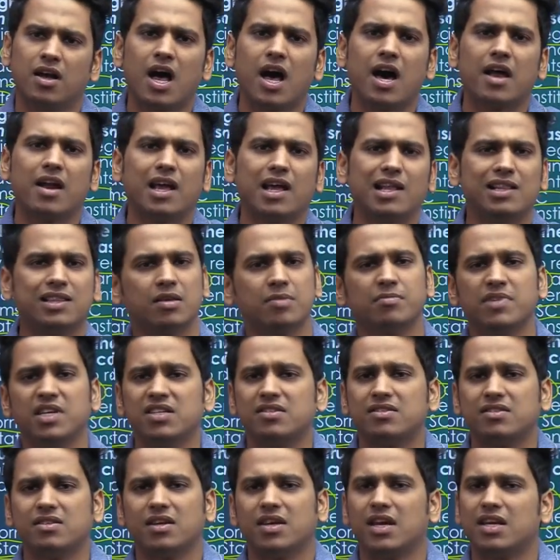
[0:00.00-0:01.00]
our health
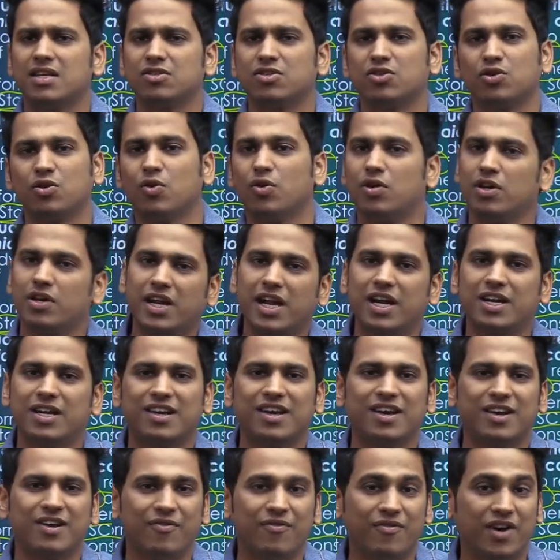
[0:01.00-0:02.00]
minister has told
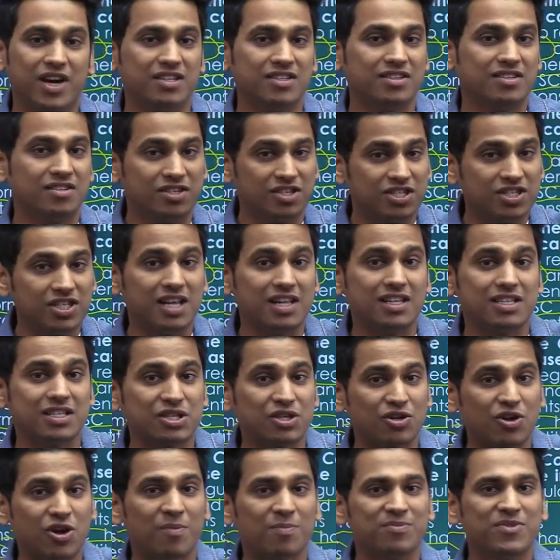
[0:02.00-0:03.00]
that one shall
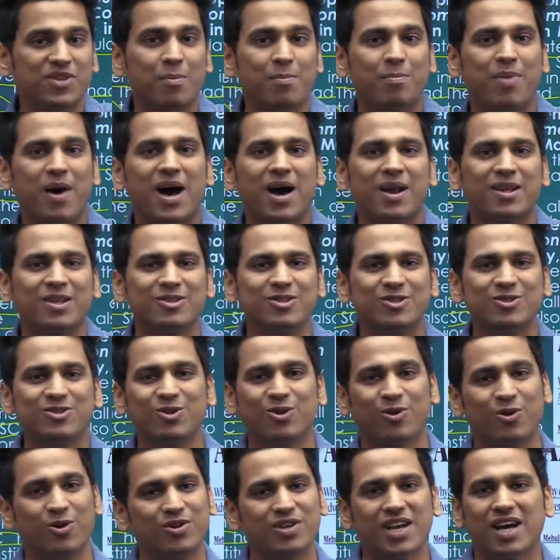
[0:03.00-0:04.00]
stop the Bharat
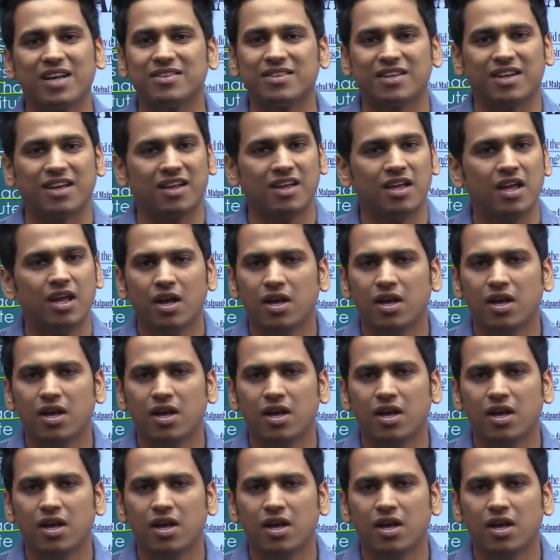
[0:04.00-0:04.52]
Jodo Yatra.